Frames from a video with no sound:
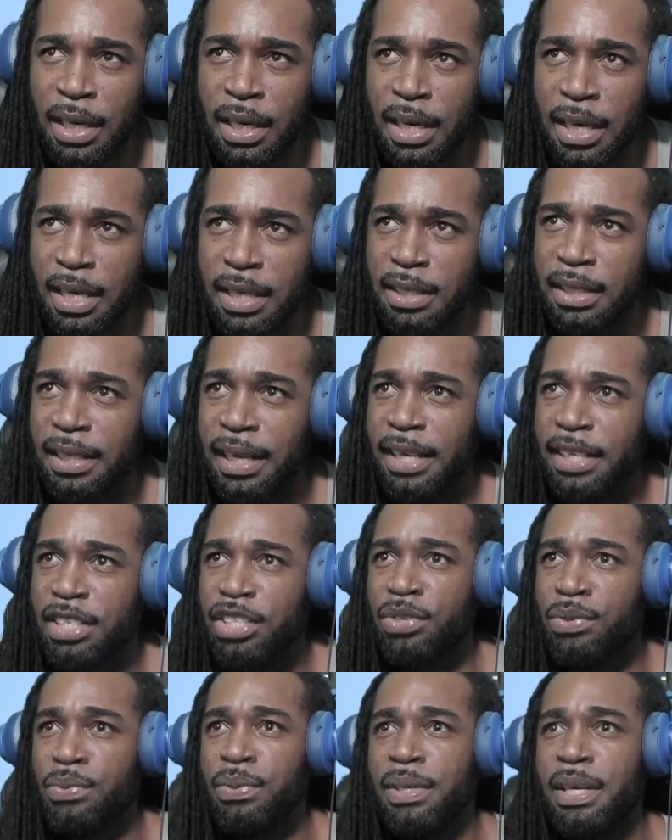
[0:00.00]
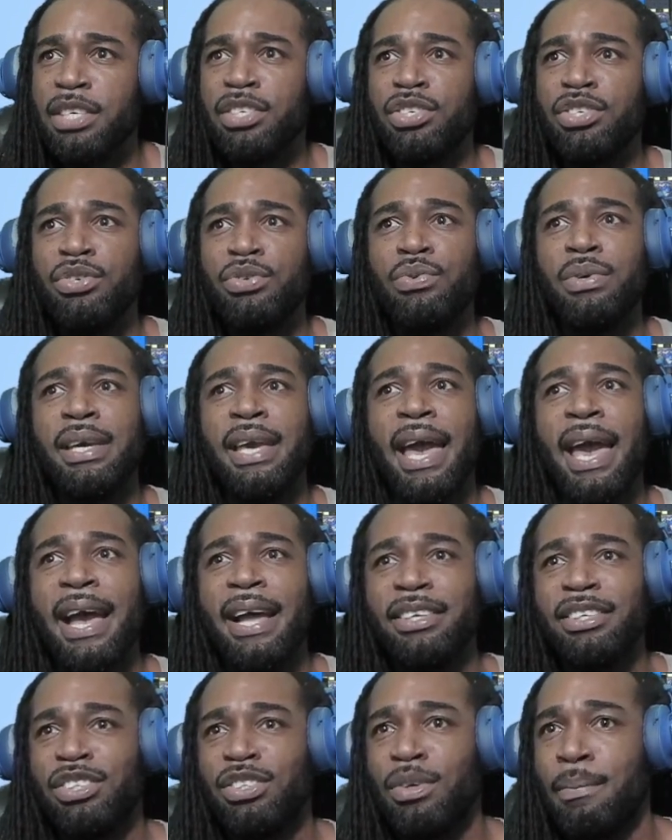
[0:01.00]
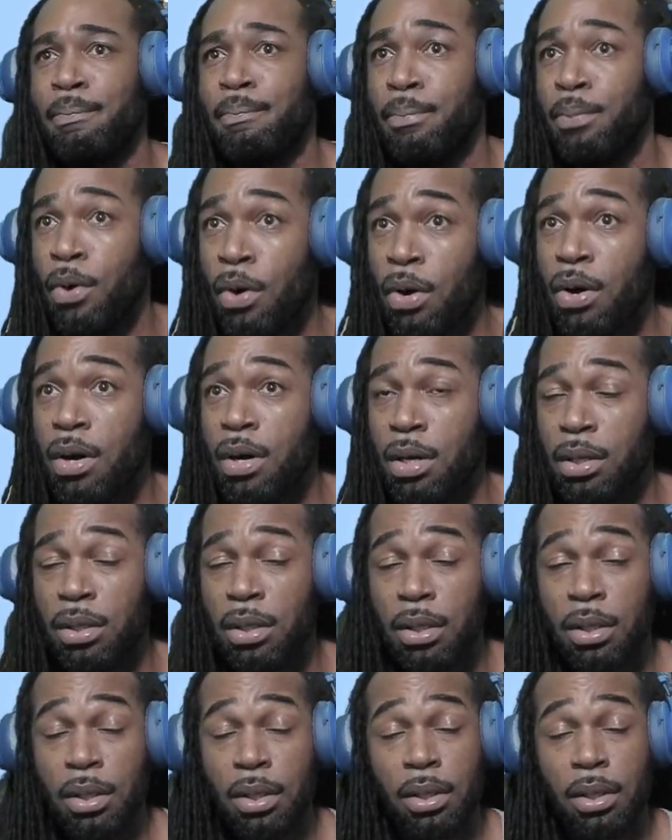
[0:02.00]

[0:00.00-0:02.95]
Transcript: Is it as soon as you catch the ball?